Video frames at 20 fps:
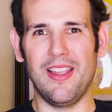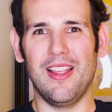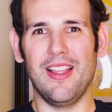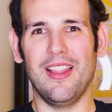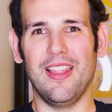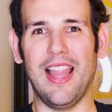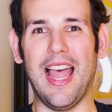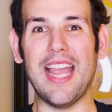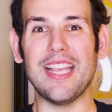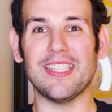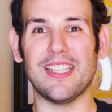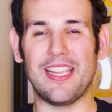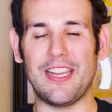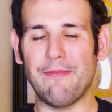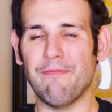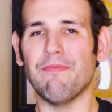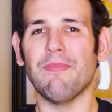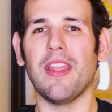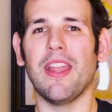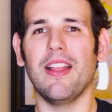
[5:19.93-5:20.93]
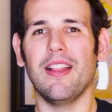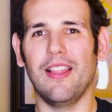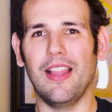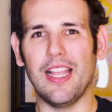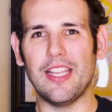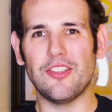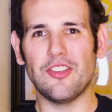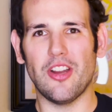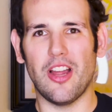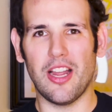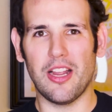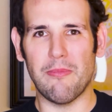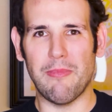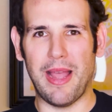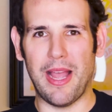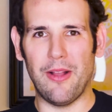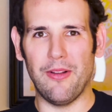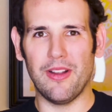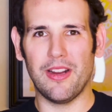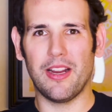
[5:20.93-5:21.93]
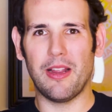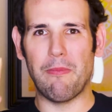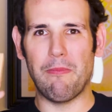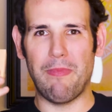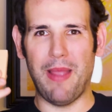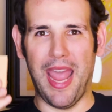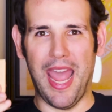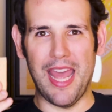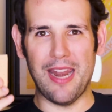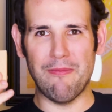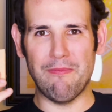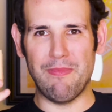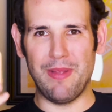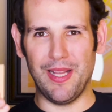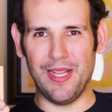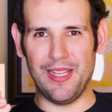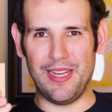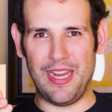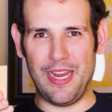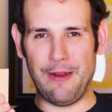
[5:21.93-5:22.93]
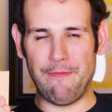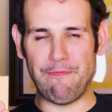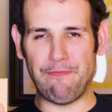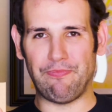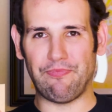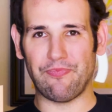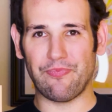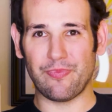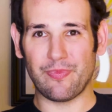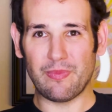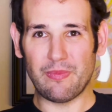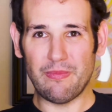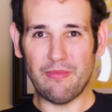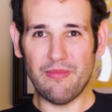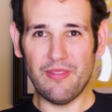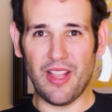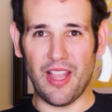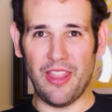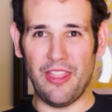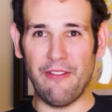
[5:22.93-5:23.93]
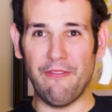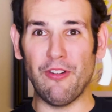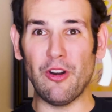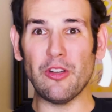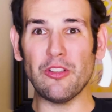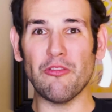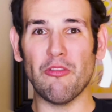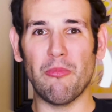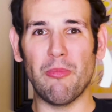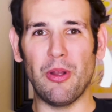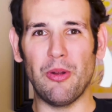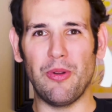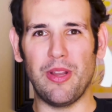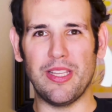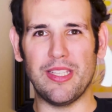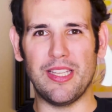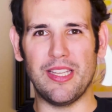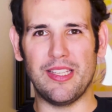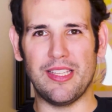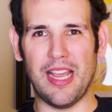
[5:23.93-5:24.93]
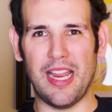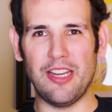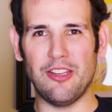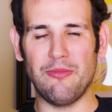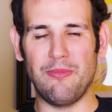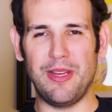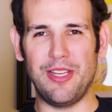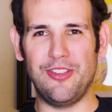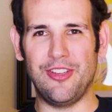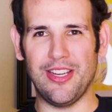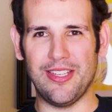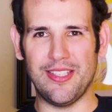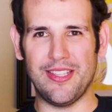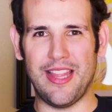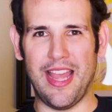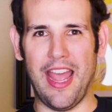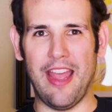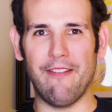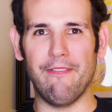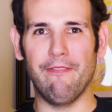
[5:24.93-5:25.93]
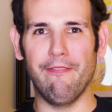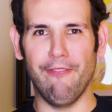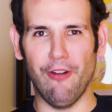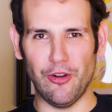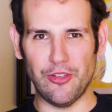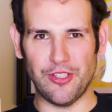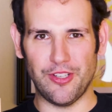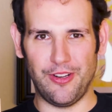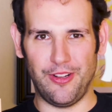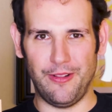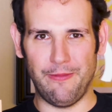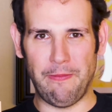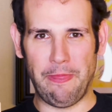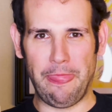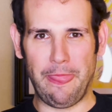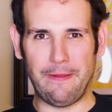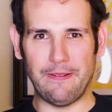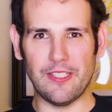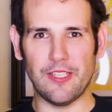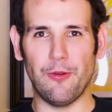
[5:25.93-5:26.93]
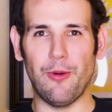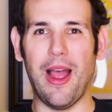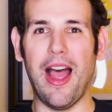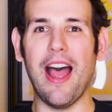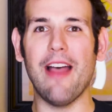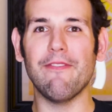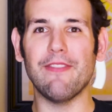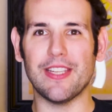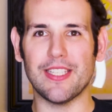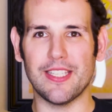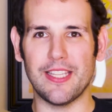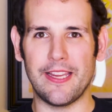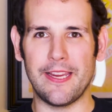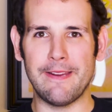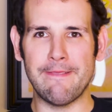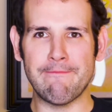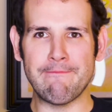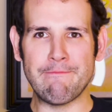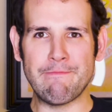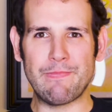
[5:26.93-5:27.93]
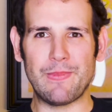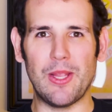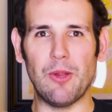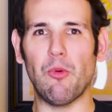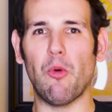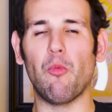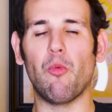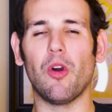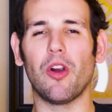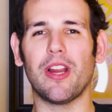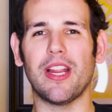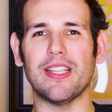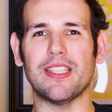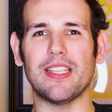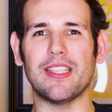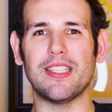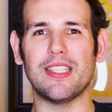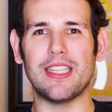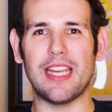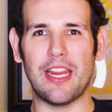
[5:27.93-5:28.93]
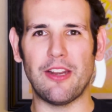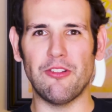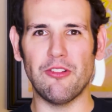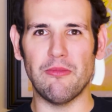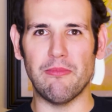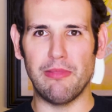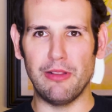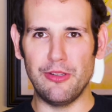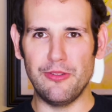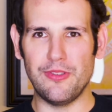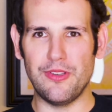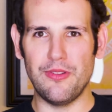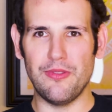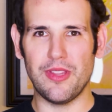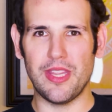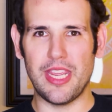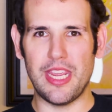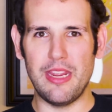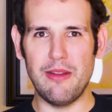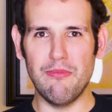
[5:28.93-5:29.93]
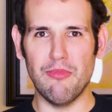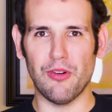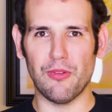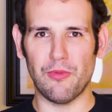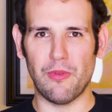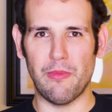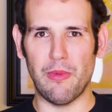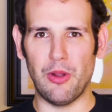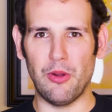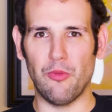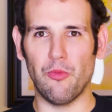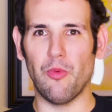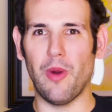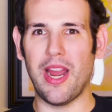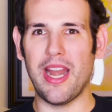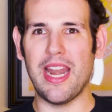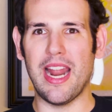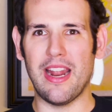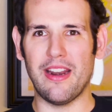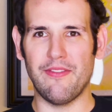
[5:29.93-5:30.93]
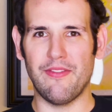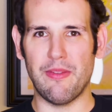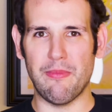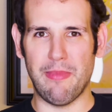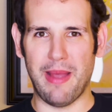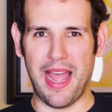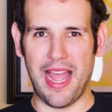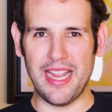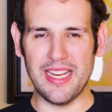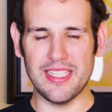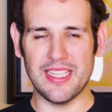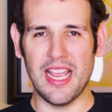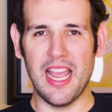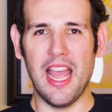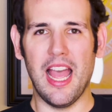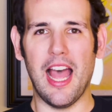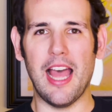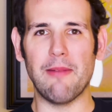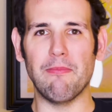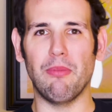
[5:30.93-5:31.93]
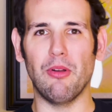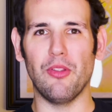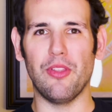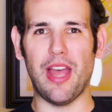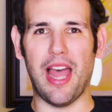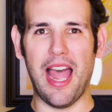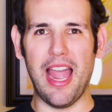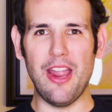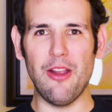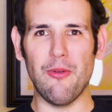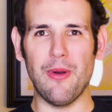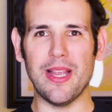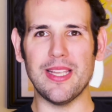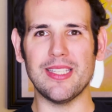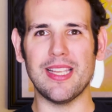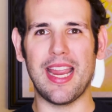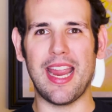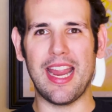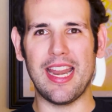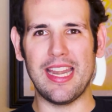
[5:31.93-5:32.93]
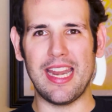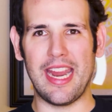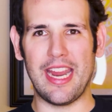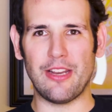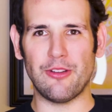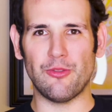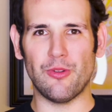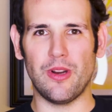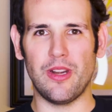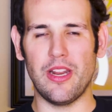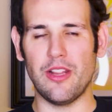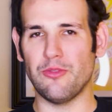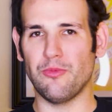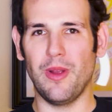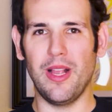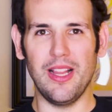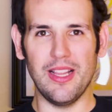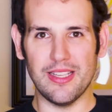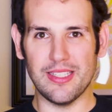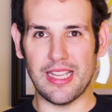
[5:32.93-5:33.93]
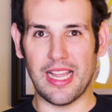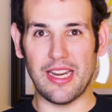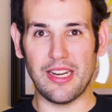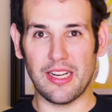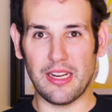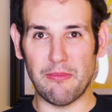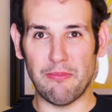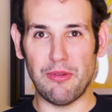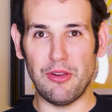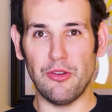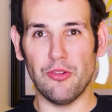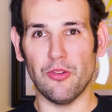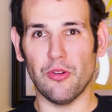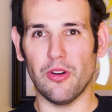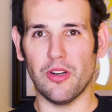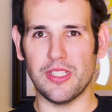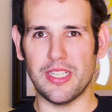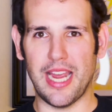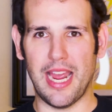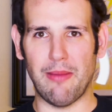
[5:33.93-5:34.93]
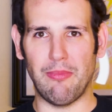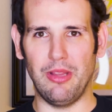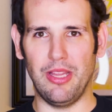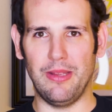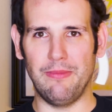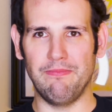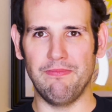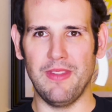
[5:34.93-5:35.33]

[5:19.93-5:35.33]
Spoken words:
Lastly, let's talk about compatibility. The Versa Remote is designed to be just that, versatile. So obviously, it will work as a standard Bluetooth keyboard remote right out of the box on both iOS and Android, as well as on a computer or a tablet.